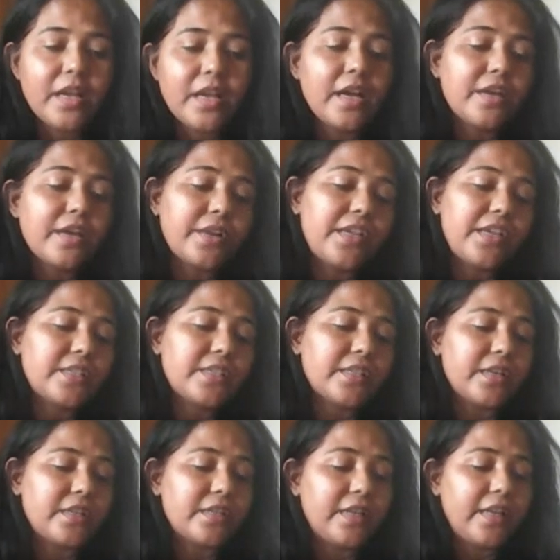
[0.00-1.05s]

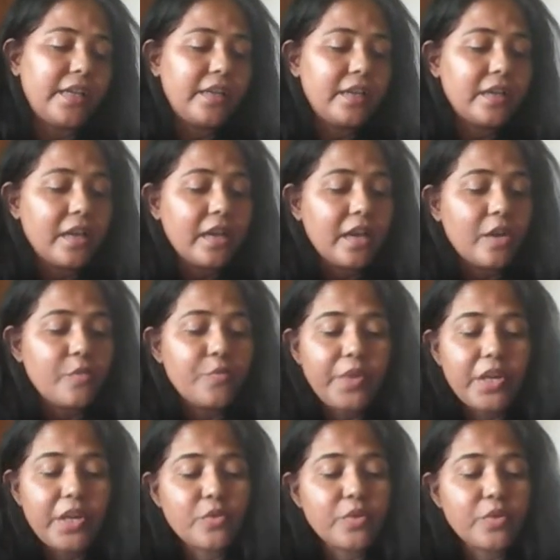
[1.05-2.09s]
recently, we
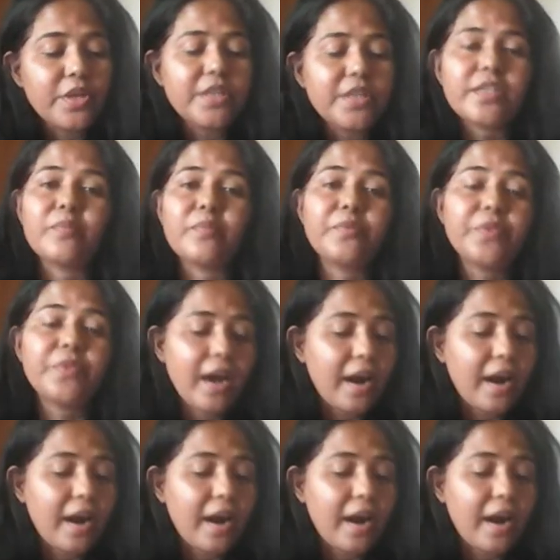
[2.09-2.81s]
noticed some of the